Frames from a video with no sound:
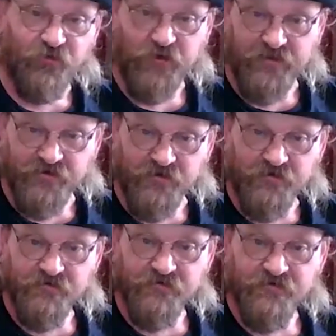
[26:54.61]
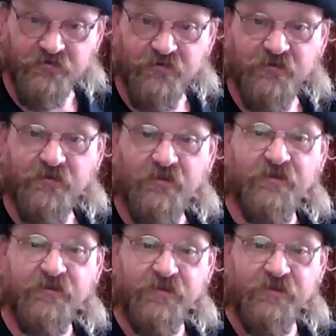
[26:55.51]
shatter
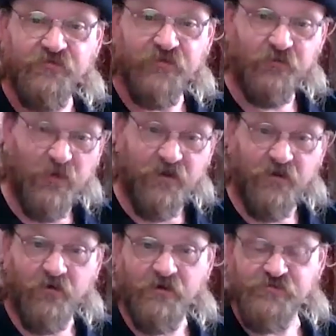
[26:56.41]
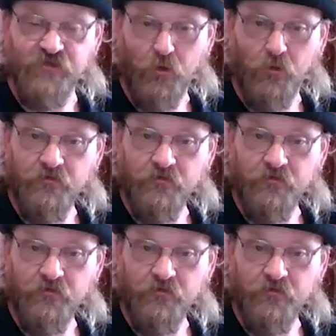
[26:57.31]
is in my RSO.